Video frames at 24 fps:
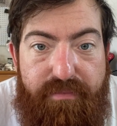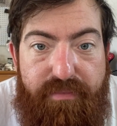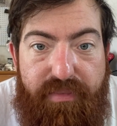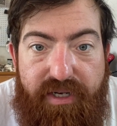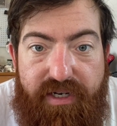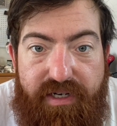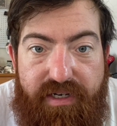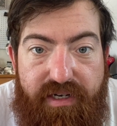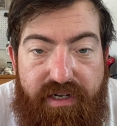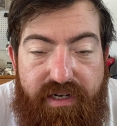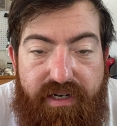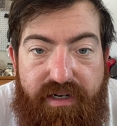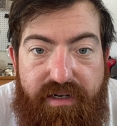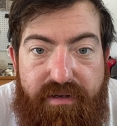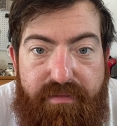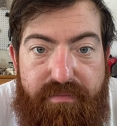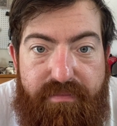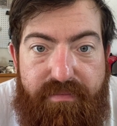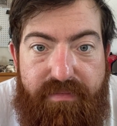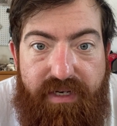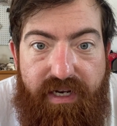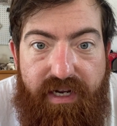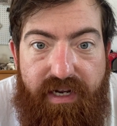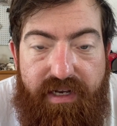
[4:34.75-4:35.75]
But
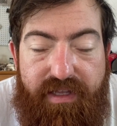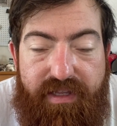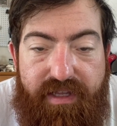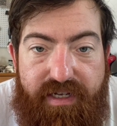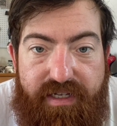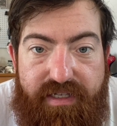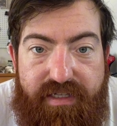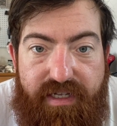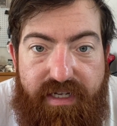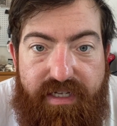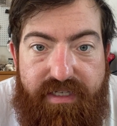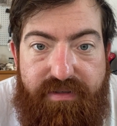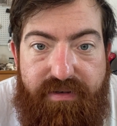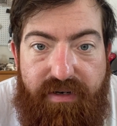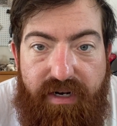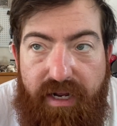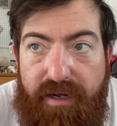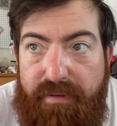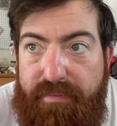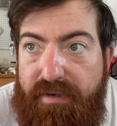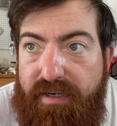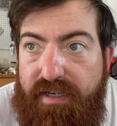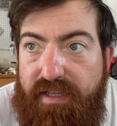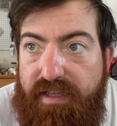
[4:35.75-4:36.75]
yeah, that's what happened.